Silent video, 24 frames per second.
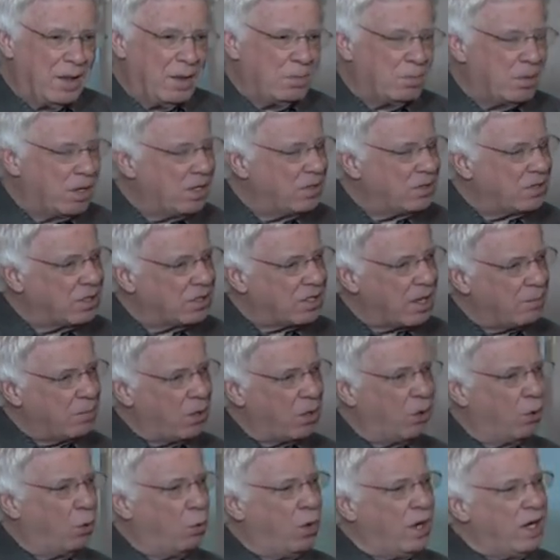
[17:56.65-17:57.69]
But he says, I'm going to
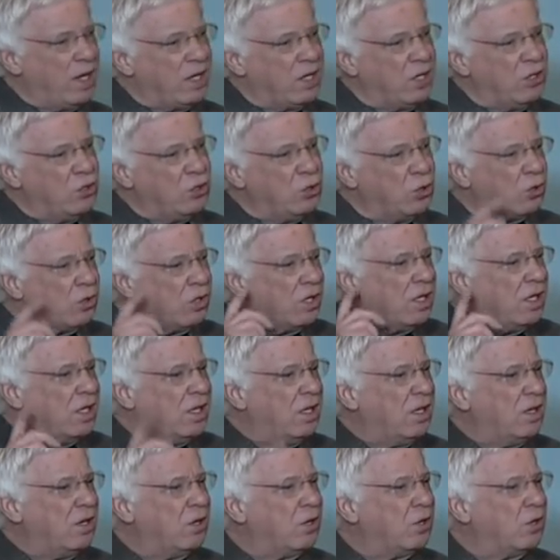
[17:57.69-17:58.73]
awaken your
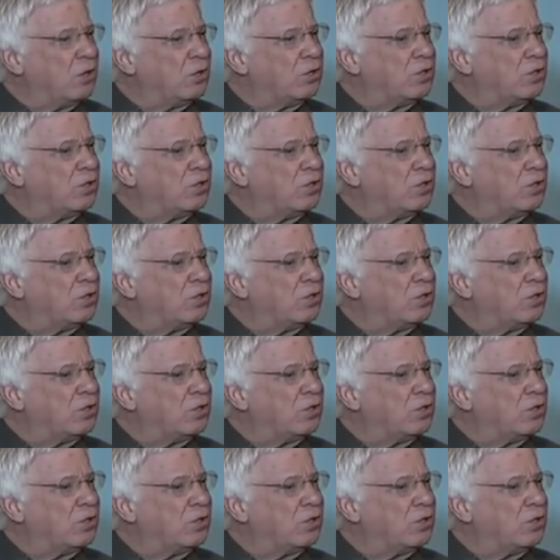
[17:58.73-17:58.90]
ear